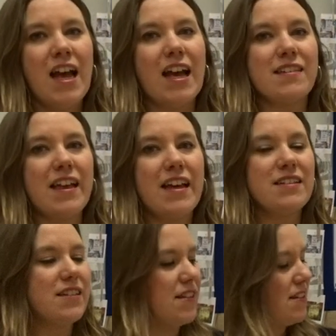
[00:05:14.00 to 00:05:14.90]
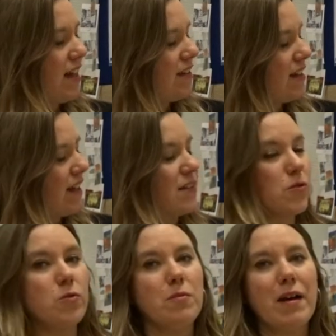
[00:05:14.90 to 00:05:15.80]
As they enter the setting, it's
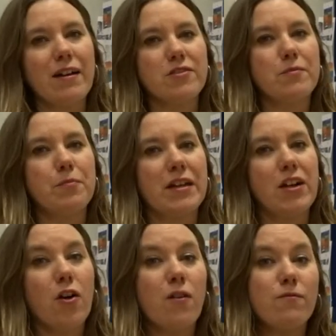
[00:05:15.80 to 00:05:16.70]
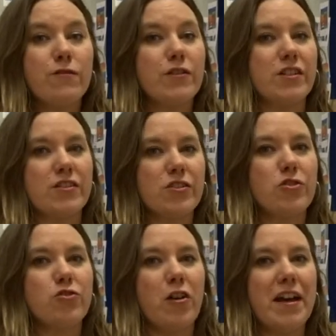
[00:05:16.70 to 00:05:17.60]
all about being confident to
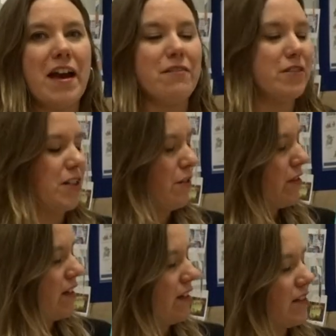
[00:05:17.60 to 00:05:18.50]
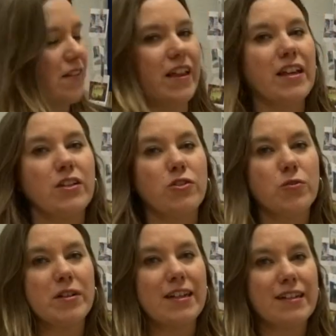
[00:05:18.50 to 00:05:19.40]
try out new things, and they can
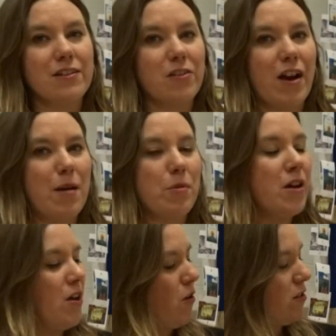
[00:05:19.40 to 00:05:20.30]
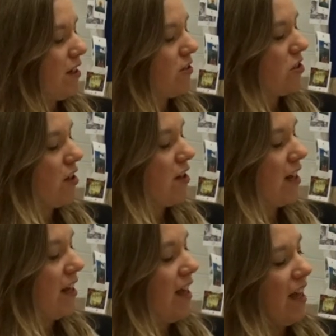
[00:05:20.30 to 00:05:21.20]
join Little Crab on his
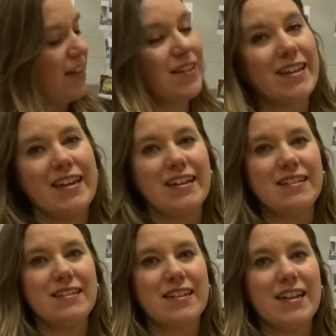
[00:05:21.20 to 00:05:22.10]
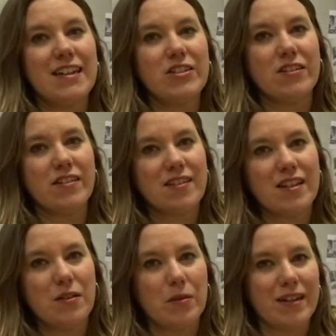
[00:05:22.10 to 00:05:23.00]
journey as he eats delicious
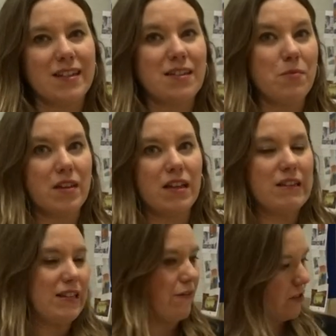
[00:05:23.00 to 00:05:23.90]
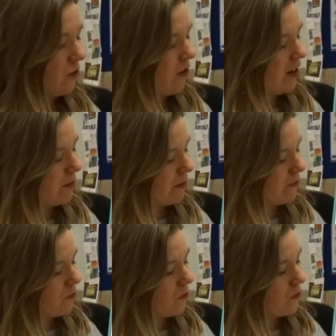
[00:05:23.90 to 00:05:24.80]
seaweed, something he's never tried
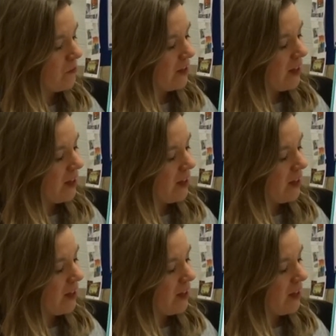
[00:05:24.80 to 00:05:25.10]
before.